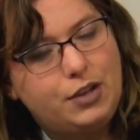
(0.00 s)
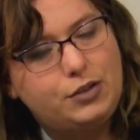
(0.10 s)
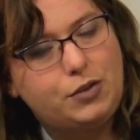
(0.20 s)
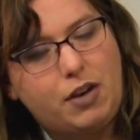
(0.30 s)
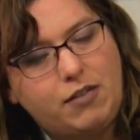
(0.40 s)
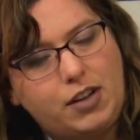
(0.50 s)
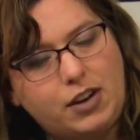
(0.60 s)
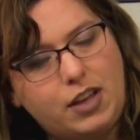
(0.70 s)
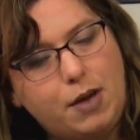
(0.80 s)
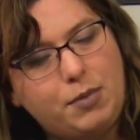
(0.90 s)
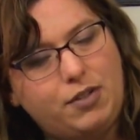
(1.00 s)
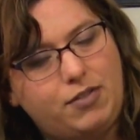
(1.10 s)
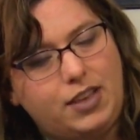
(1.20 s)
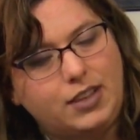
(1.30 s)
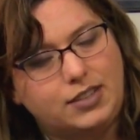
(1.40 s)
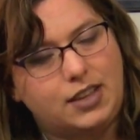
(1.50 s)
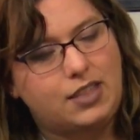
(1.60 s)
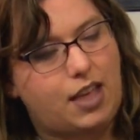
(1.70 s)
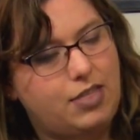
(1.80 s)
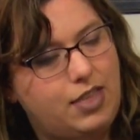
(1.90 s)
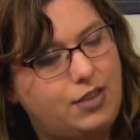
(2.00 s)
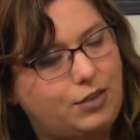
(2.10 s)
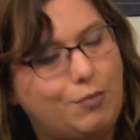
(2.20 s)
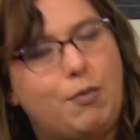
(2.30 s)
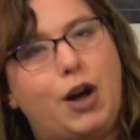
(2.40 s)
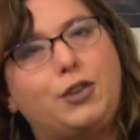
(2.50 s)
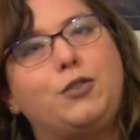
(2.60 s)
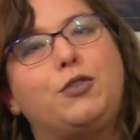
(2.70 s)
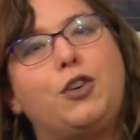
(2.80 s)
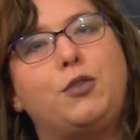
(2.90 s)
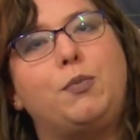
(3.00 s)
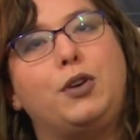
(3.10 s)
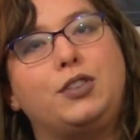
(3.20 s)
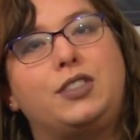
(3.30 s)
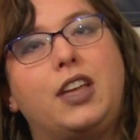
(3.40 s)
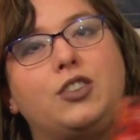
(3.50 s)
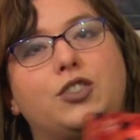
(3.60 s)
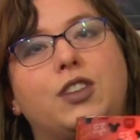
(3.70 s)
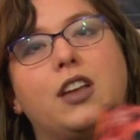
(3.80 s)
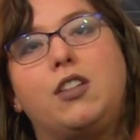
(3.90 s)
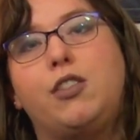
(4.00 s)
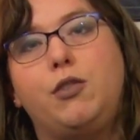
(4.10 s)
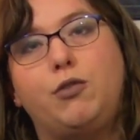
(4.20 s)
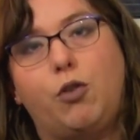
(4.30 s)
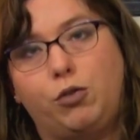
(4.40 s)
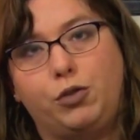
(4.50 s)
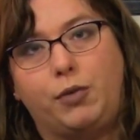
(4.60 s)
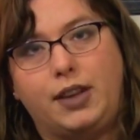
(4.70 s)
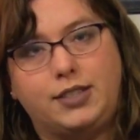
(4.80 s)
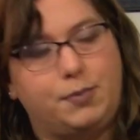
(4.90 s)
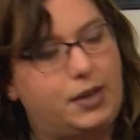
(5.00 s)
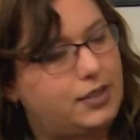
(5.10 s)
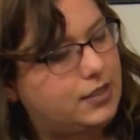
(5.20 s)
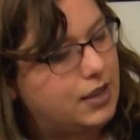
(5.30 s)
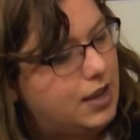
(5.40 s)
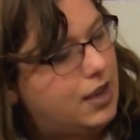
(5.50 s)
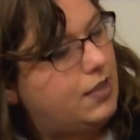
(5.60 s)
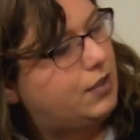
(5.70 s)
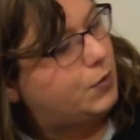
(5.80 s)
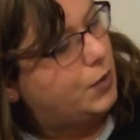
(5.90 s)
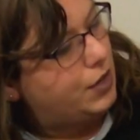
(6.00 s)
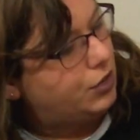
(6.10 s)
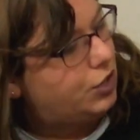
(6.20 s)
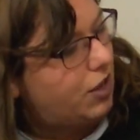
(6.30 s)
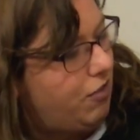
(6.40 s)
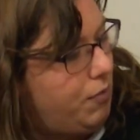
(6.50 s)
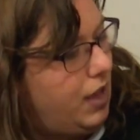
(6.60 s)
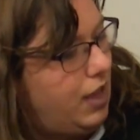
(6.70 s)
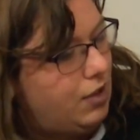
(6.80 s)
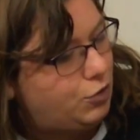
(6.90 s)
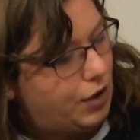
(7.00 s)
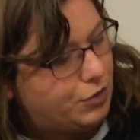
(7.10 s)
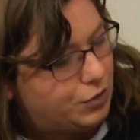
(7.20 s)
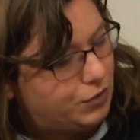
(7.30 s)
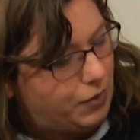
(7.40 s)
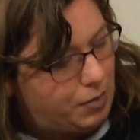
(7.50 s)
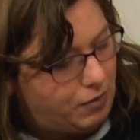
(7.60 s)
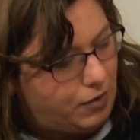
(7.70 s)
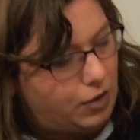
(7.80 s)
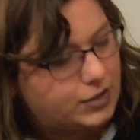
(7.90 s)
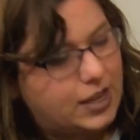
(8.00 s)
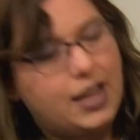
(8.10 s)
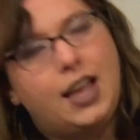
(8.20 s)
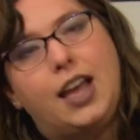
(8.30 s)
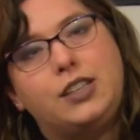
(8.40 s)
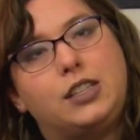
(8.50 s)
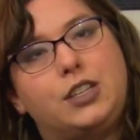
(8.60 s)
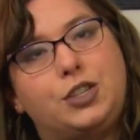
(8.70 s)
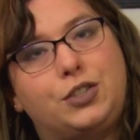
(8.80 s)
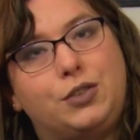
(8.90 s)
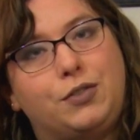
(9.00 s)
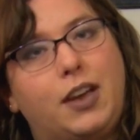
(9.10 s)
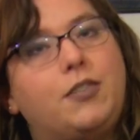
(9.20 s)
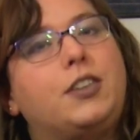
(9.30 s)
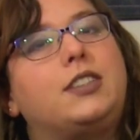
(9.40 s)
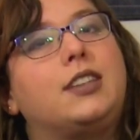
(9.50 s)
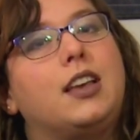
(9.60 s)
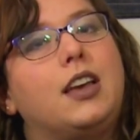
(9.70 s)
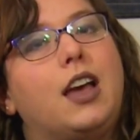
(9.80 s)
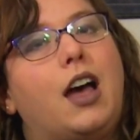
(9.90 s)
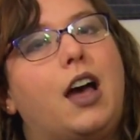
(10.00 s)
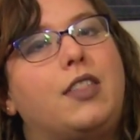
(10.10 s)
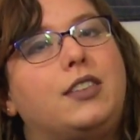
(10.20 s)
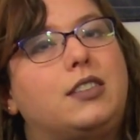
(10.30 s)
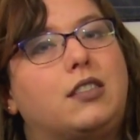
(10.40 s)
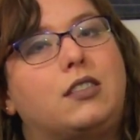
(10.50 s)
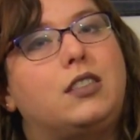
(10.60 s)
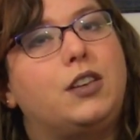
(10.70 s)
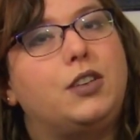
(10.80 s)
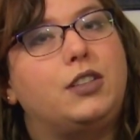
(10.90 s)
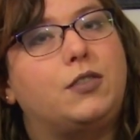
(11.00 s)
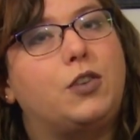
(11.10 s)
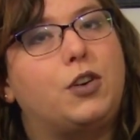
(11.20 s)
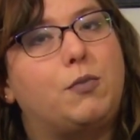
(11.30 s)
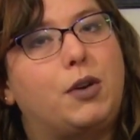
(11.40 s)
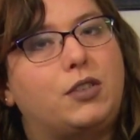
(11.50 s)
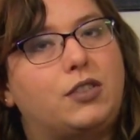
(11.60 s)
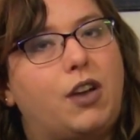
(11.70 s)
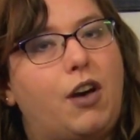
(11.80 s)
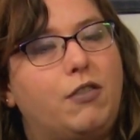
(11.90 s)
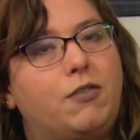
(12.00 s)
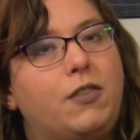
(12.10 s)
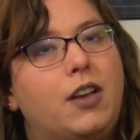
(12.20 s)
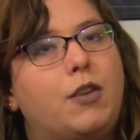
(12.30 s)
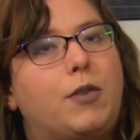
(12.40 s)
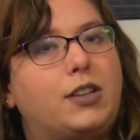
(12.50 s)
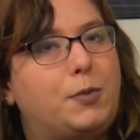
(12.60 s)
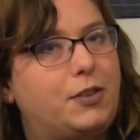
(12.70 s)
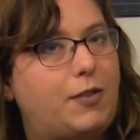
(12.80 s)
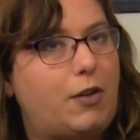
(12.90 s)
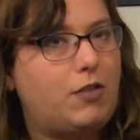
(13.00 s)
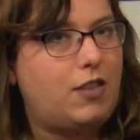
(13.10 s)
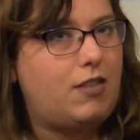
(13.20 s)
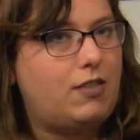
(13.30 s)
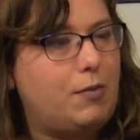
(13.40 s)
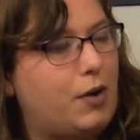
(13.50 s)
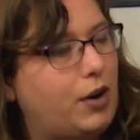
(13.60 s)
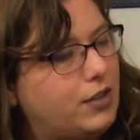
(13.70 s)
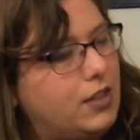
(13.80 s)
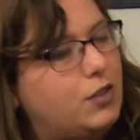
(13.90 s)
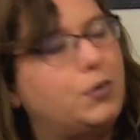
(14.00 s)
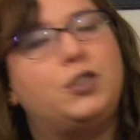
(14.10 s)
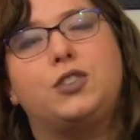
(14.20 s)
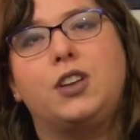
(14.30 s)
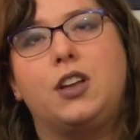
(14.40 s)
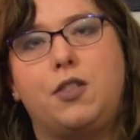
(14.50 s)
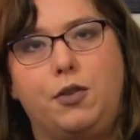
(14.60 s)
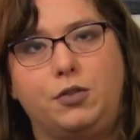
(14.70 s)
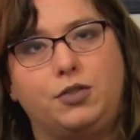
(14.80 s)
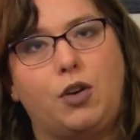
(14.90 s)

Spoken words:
so I've got a couple of these, in that these are modern cookbooks that just include older recipes. This one, Chef Mickey, Treasures from the Vault, and Delicious New Favorites. This is a series of cookbooks of recipes found in the Disney parks. This one just includes